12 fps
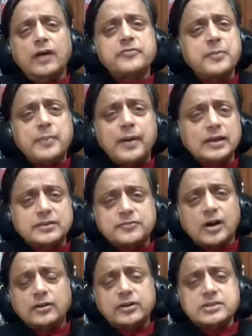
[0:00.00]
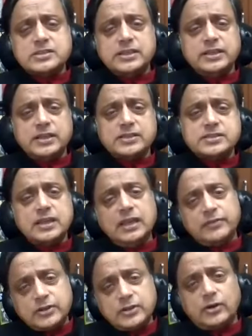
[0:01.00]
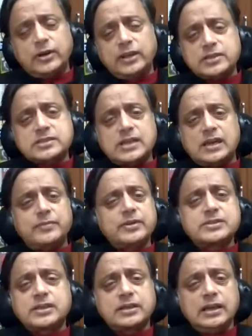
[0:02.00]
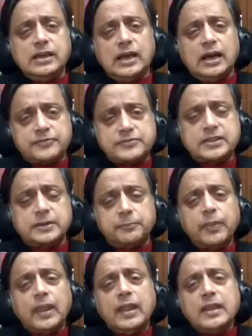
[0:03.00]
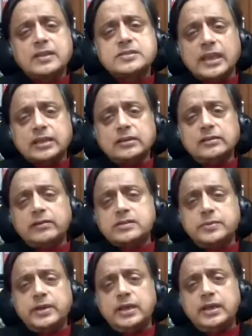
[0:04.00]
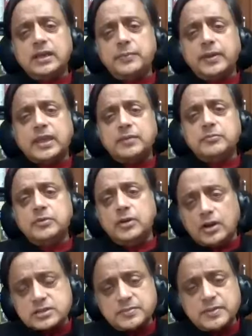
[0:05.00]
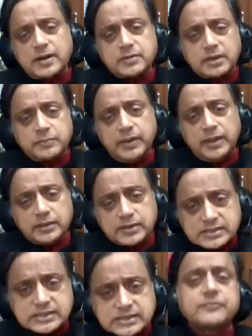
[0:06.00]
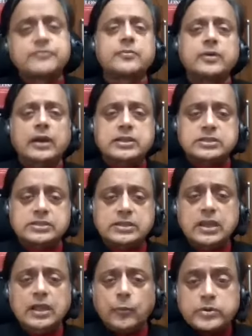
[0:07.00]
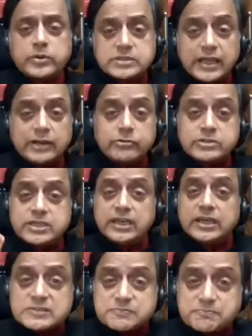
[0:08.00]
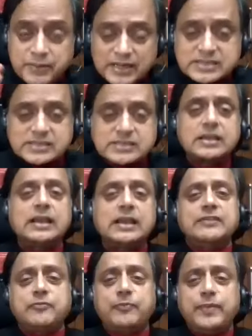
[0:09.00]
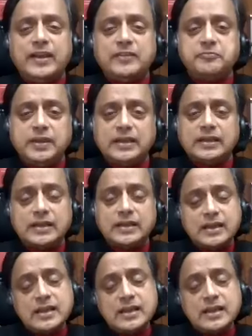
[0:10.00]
of the bulk of Congress leaders, even during his time and certainly after him. Secularism in India became not about being distant from religion, which Nehruji in his personal life may have been,